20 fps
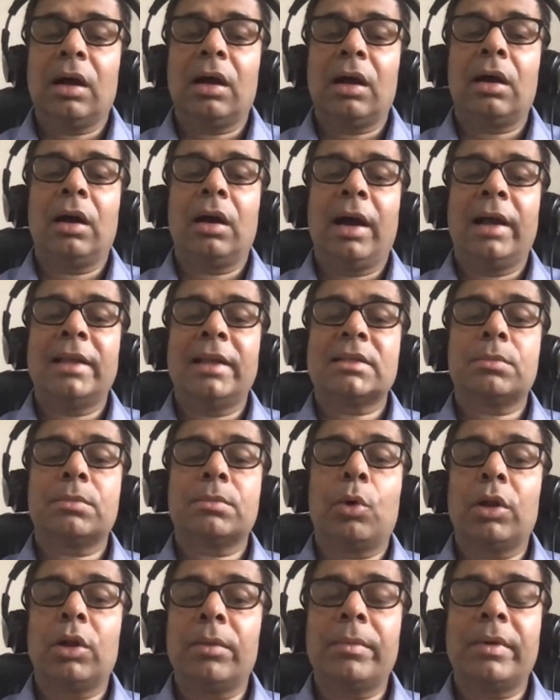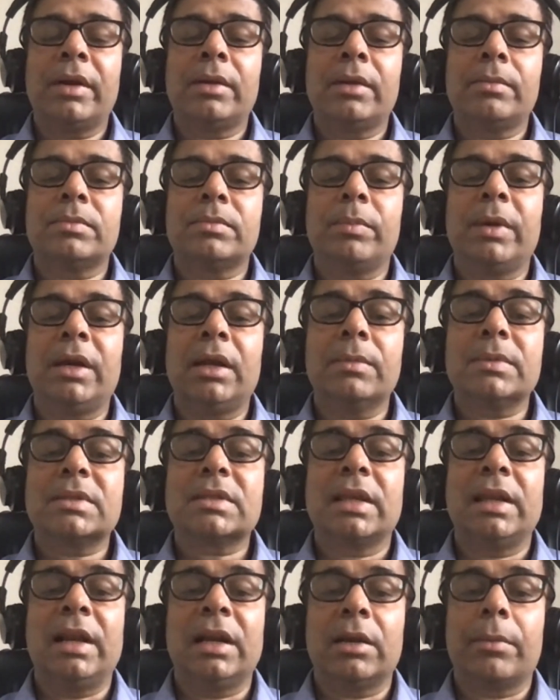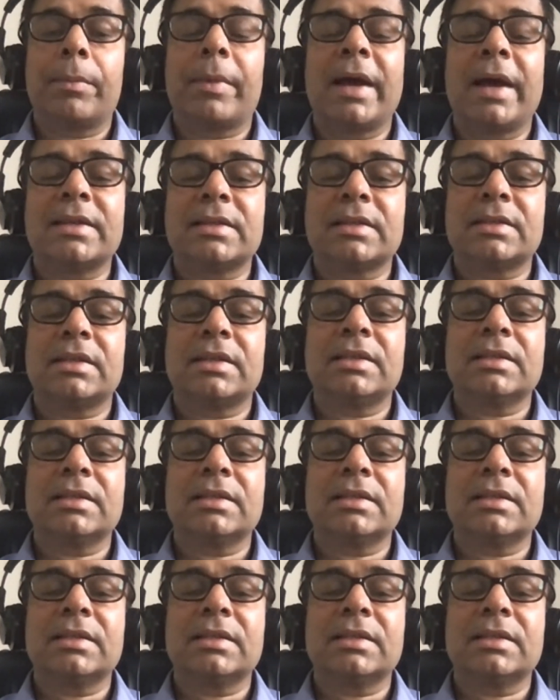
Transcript: and small and medium-scale enterprises